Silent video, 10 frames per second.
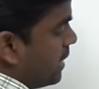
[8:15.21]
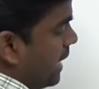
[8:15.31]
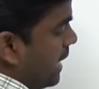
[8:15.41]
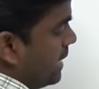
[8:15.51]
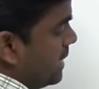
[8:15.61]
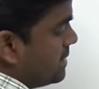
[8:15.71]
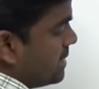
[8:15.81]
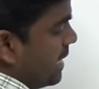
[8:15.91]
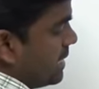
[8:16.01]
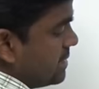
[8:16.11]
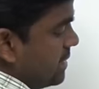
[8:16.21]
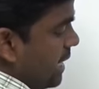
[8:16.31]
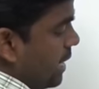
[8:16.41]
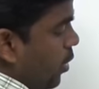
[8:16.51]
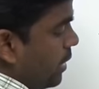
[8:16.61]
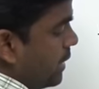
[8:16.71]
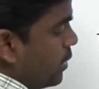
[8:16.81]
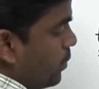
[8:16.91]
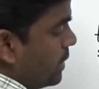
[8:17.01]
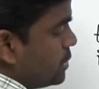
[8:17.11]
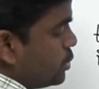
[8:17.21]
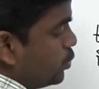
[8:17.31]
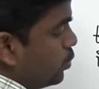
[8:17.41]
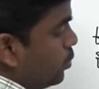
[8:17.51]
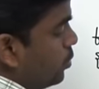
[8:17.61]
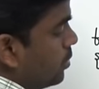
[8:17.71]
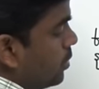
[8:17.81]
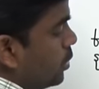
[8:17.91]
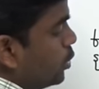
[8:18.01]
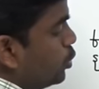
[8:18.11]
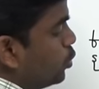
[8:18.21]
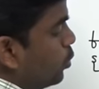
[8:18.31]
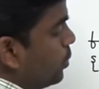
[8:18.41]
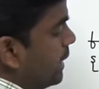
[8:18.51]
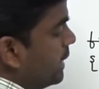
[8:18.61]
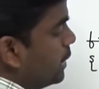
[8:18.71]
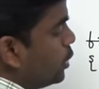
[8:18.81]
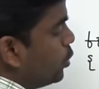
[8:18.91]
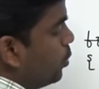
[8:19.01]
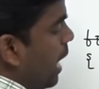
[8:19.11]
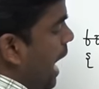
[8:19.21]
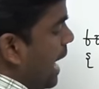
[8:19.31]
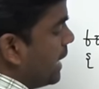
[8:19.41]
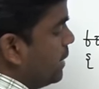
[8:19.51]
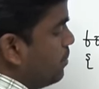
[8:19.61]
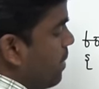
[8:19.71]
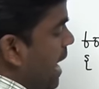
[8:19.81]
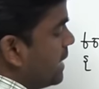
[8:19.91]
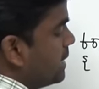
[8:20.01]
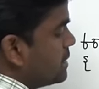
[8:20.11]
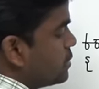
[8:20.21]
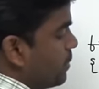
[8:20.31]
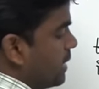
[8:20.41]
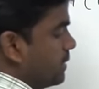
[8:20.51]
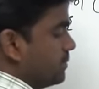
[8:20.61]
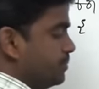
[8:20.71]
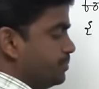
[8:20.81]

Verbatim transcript: k is less than or equals to 2 into i minus 1.